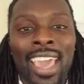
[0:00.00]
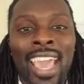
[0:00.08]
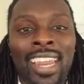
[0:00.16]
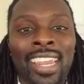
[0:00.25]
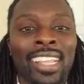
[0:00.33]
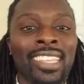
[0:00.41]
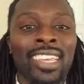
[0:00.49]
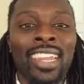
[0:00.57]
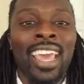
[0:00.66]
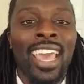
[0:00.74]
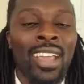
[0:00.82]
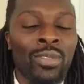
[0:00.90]
And they did
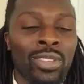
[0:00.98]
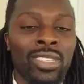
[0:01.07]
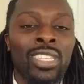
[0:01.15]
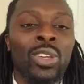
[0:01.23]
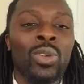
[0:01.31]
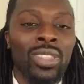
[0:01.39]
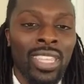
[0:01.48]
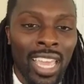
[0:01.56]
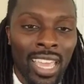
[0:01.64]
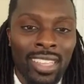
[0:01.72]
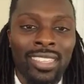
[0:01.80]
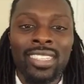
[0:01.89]
every single
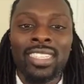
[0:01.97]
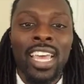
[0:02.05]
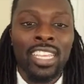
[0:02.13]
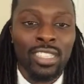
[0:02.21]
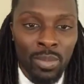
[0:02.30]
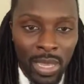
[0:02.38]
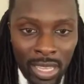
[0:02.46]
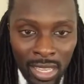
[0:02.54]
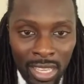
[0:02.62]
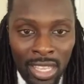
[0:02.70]
thing to test me